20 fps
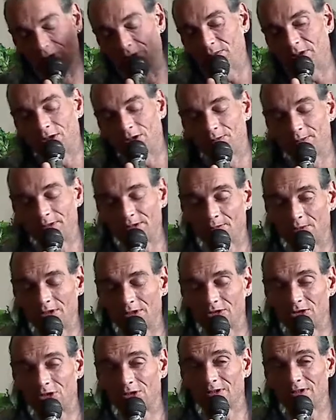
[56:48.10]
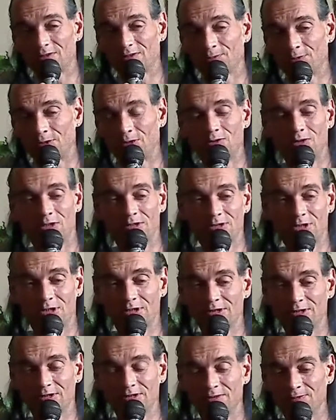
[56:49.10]
email me and want to talk on the phone, I'll
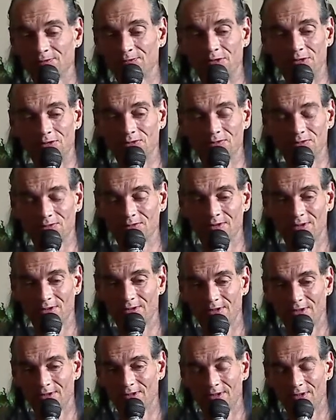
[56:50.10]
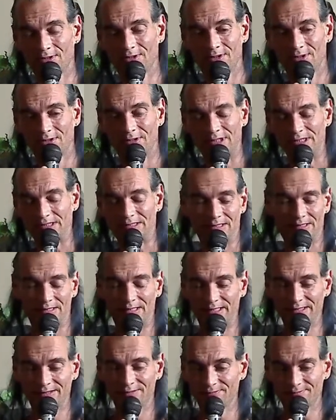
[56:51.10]
talk to you on the phone. I said
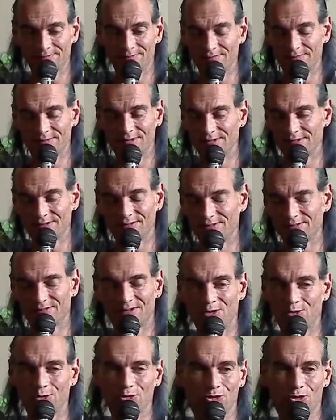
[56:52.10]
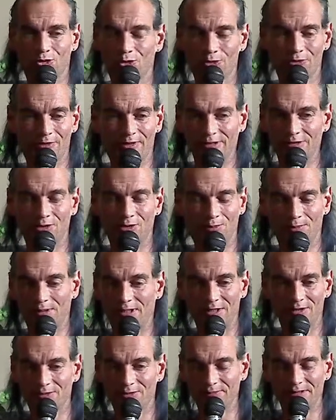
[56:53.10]
I the whole troll thing don't
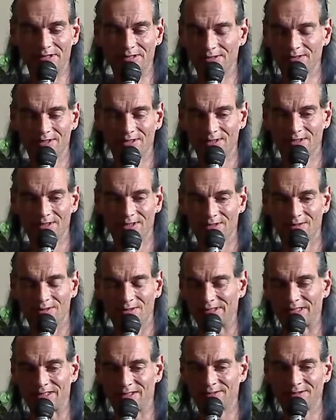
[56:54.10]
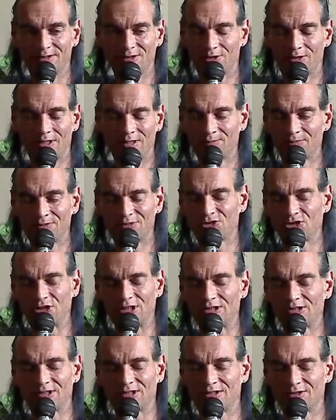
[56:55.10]
bother me. Like I've been
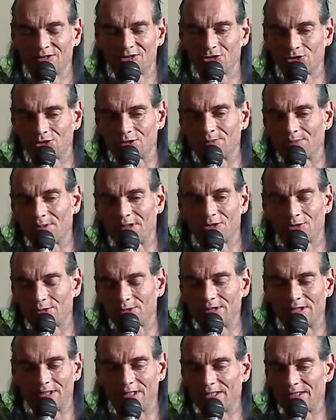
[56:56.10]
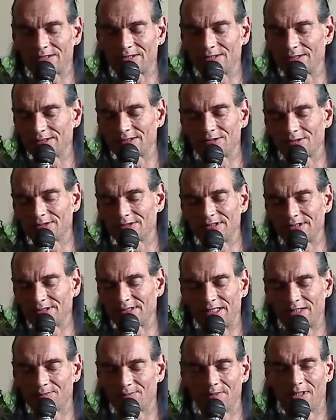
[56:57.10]
chased down the street by three guys and literally
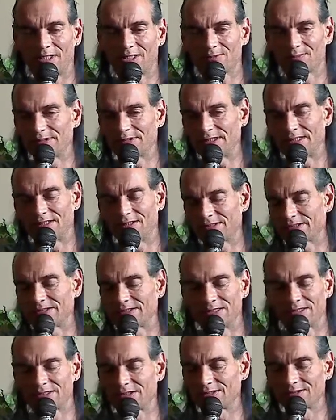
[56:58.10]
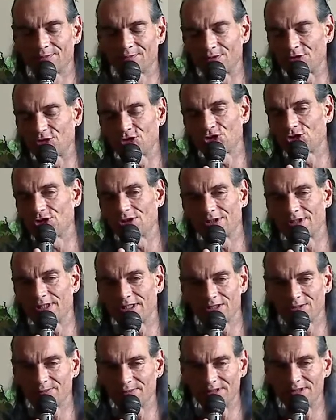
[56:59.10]
had them knock me down and kick the living shit
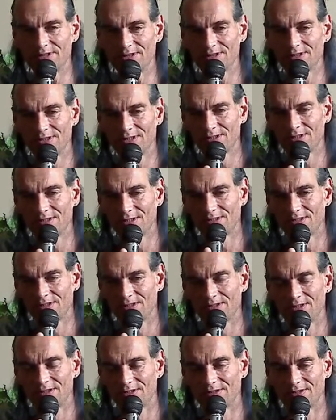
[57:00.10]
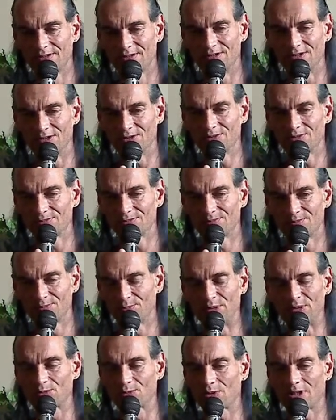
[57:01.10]
out of me. You know,
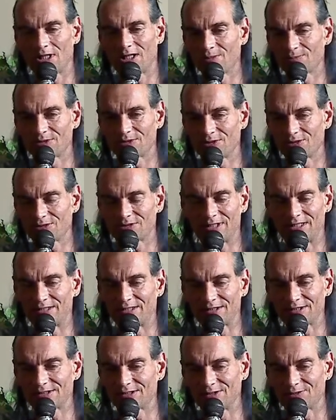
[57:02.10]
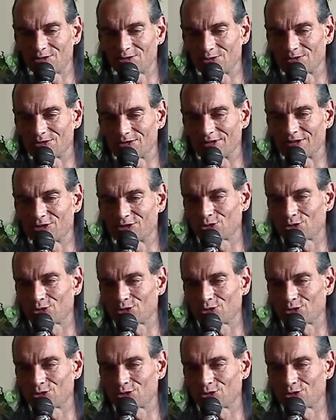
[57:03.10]
been robbed and all kind of stuff. So it's like